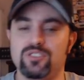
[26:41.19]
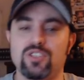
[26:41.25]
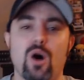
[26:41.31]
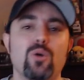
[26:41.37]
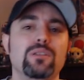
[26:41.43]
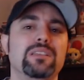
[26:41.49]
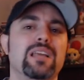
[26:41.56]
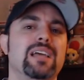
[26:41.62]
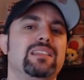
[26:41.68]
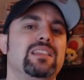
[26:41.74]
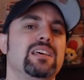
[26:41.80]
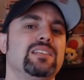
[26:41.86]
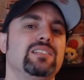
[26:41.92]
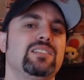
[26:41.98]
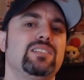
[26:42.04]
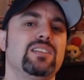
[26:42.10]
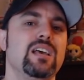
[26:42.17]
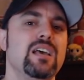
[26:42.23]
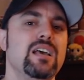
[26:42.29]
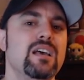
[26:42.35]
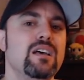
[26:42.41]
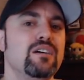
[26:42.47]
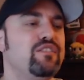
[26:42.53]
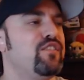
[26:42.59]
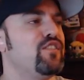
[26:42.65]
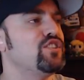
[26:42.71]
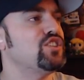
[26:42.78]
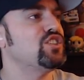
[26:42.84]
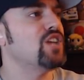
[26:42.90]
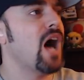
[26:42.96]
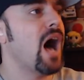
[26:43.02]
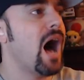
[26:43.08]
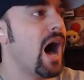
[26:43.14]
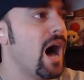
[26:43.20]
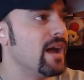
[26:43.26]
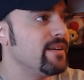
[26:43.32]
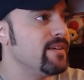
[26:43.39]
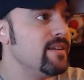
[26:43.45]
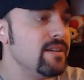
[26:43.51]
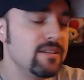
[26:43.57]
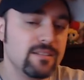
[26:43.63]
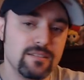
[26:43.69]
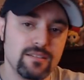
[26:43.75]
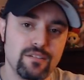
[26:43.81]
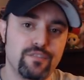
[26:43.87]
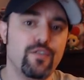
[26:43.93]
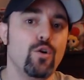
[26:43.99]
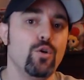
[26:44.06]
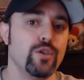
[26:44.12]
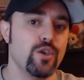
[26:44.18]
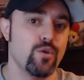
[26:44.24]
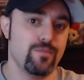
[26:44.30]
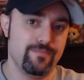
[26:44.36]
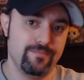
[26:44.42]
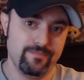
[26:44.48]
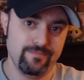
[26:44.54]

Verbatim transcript: Don't let this facade fool you.